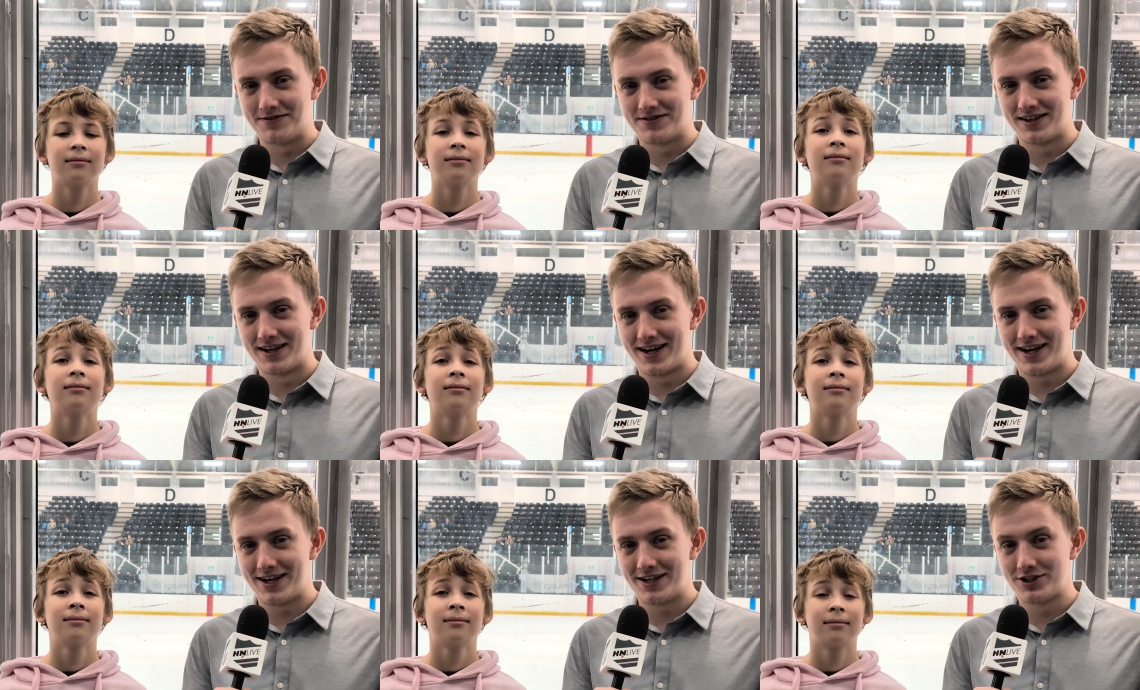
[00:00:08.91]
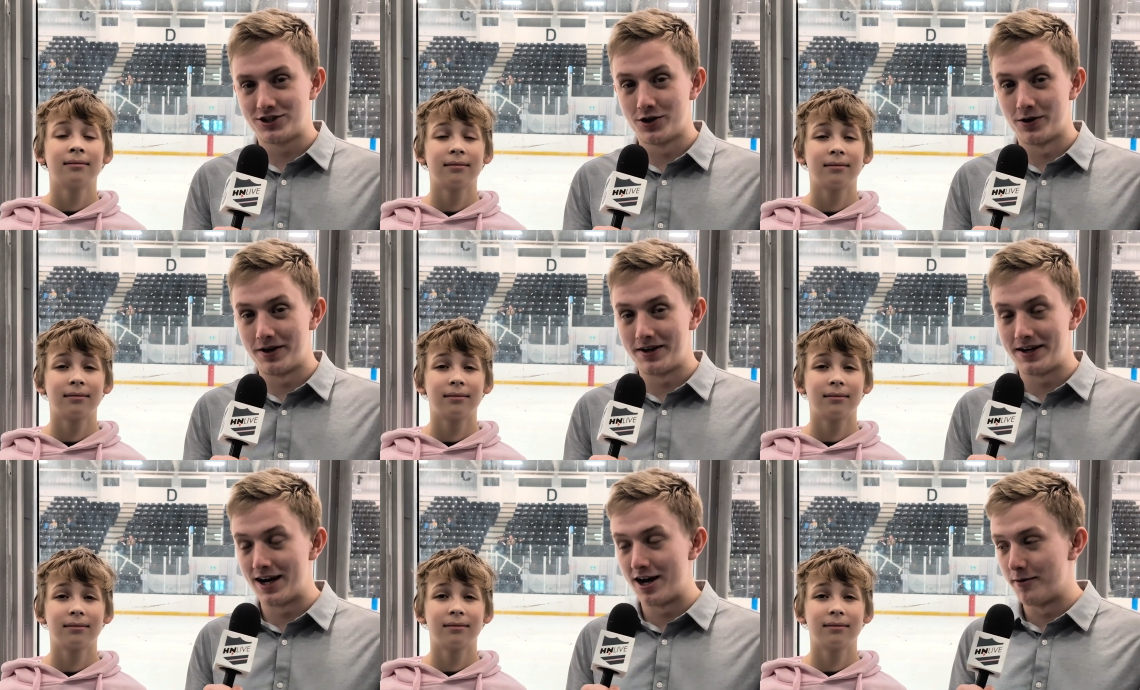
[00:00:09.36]
Speaker 1: today,
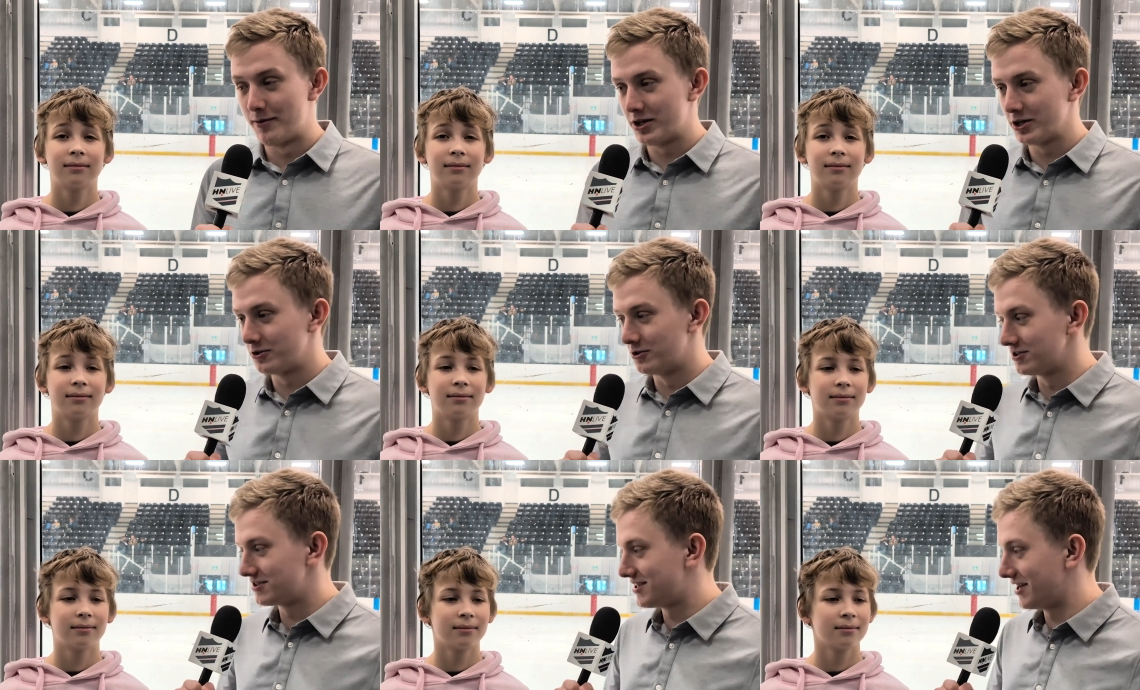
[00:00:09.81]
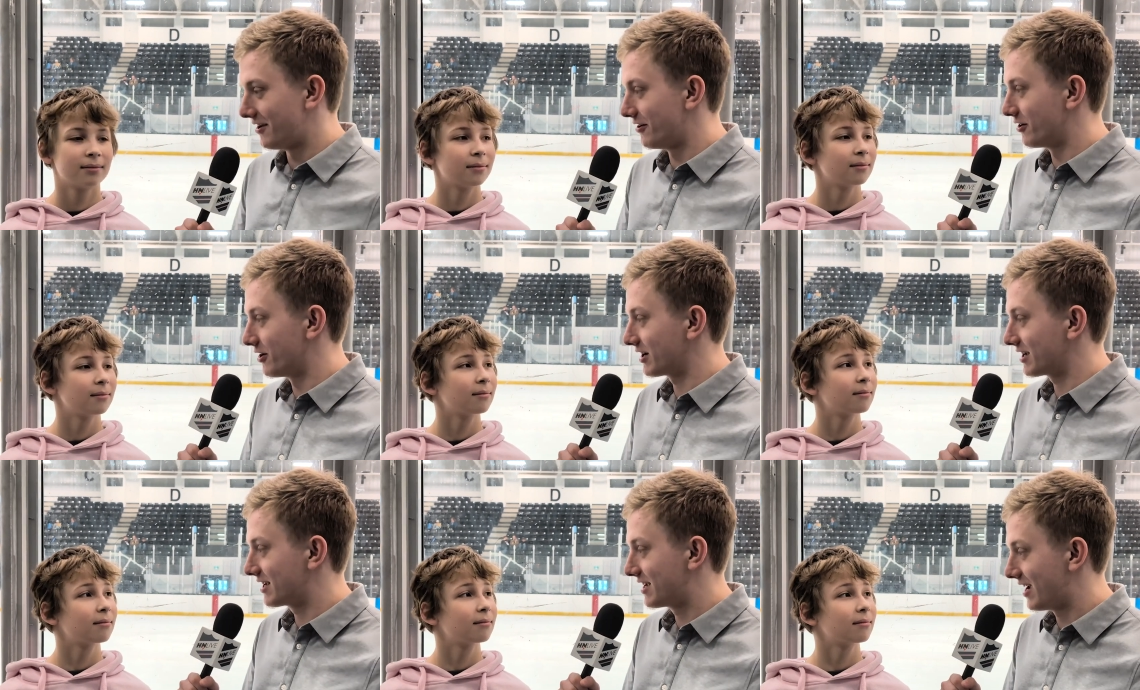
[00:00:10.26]
joined now by the
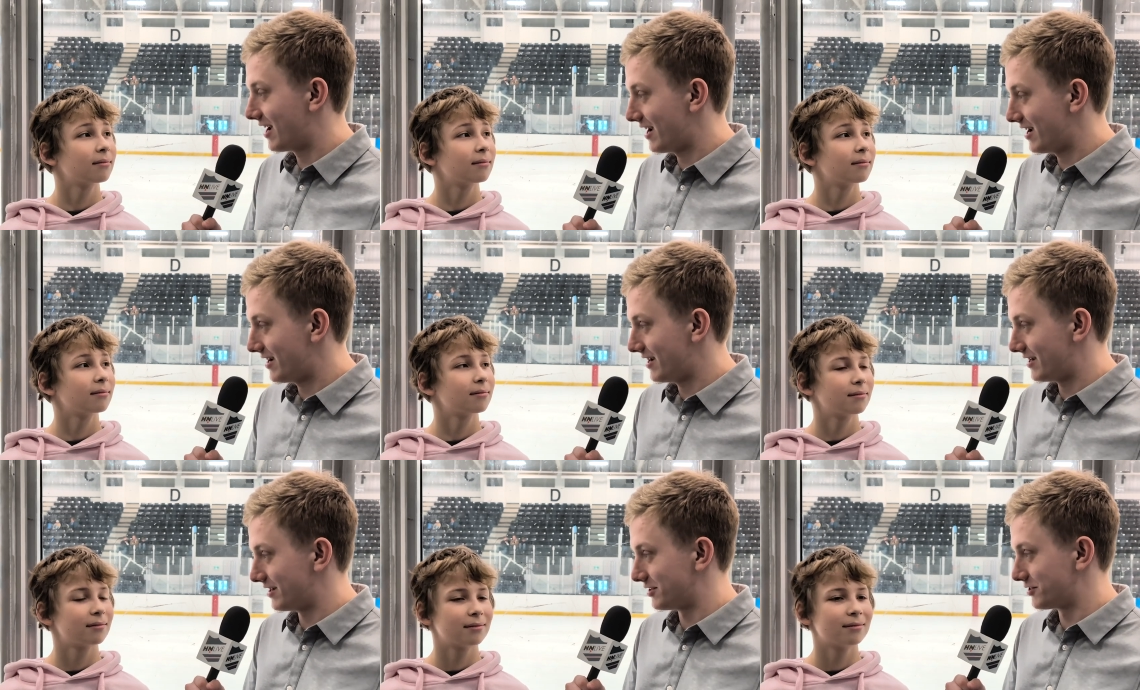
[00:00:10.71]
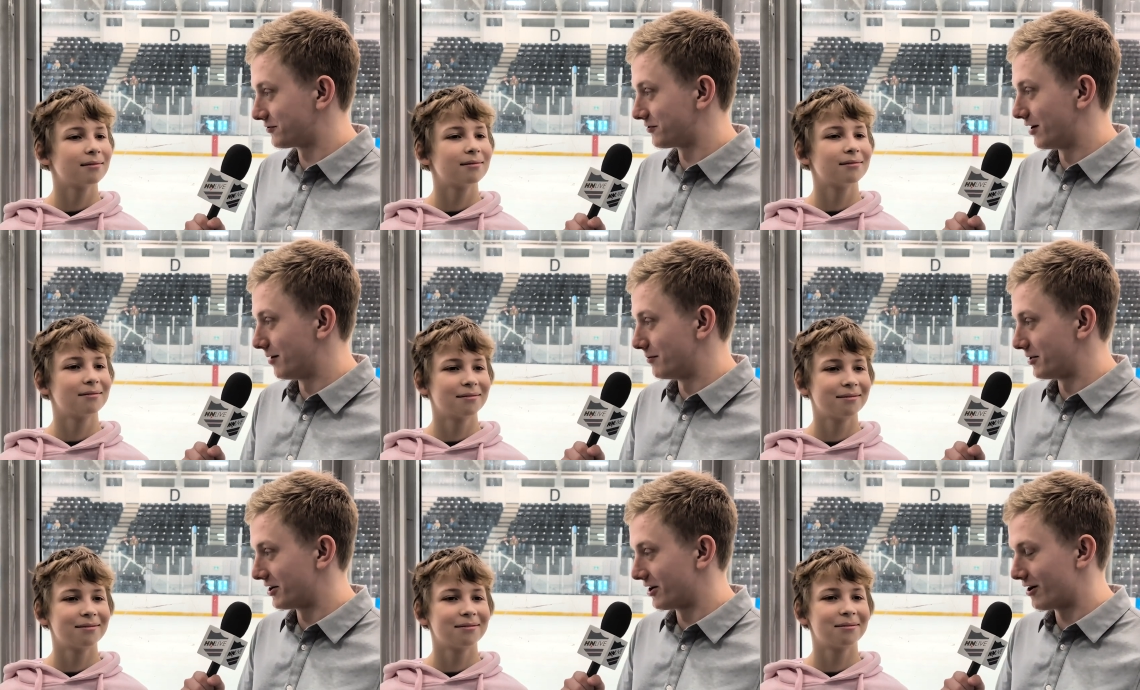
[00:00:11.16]
goaltender Kage
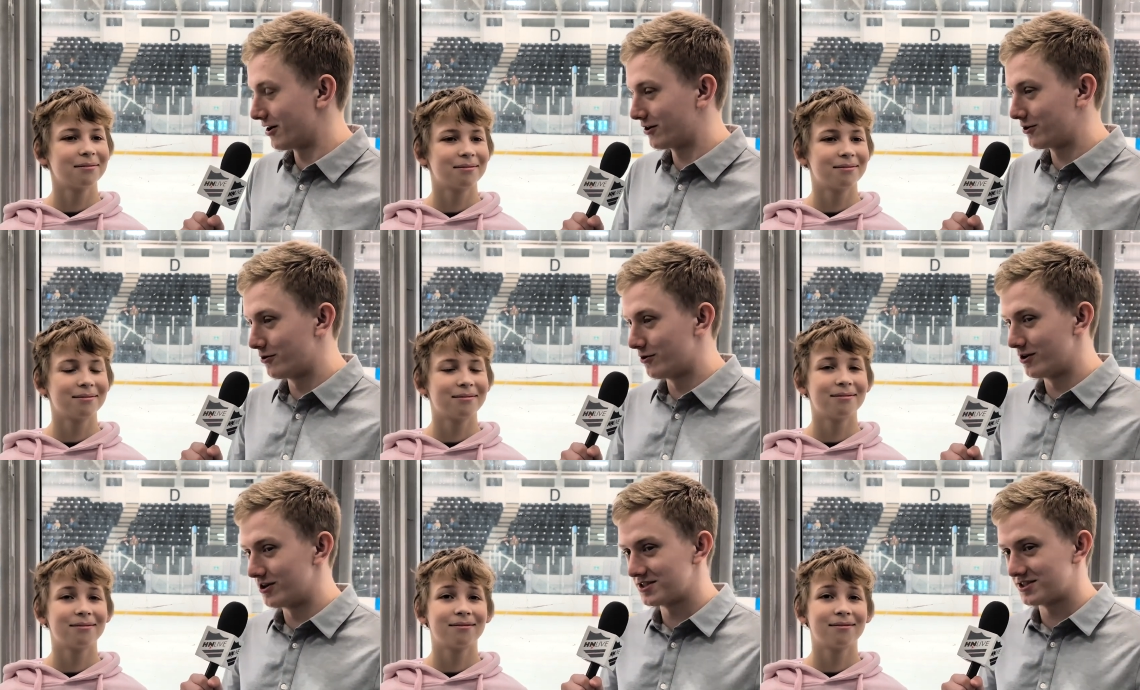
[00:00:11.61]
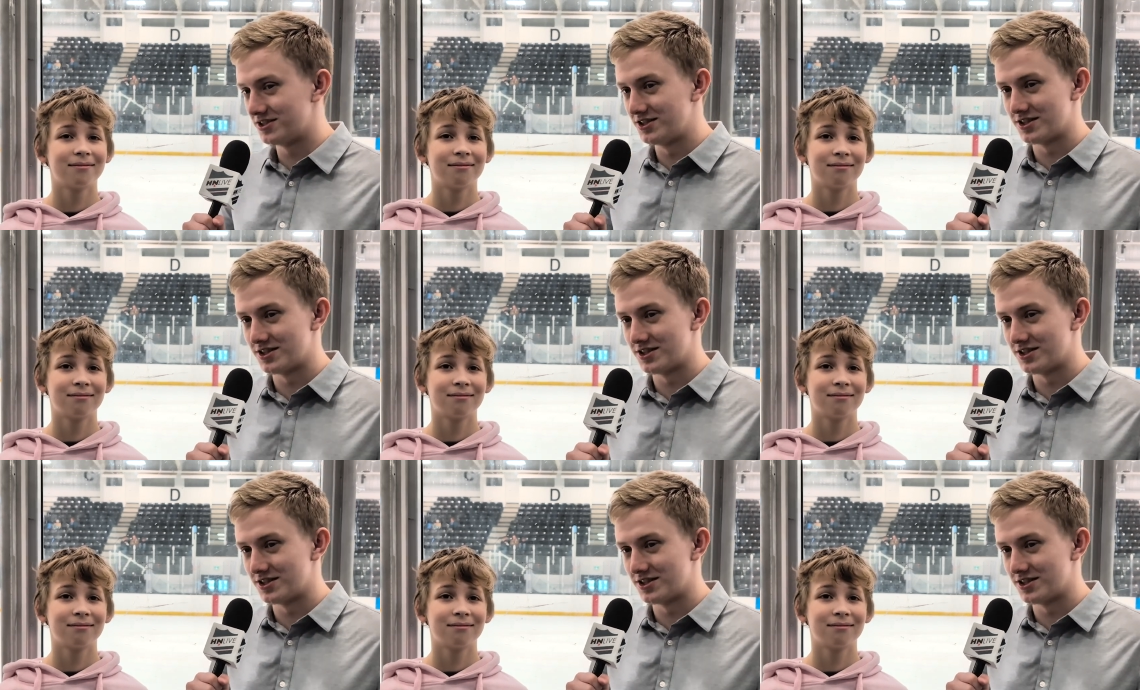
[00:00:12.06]
from the Dark Horse. And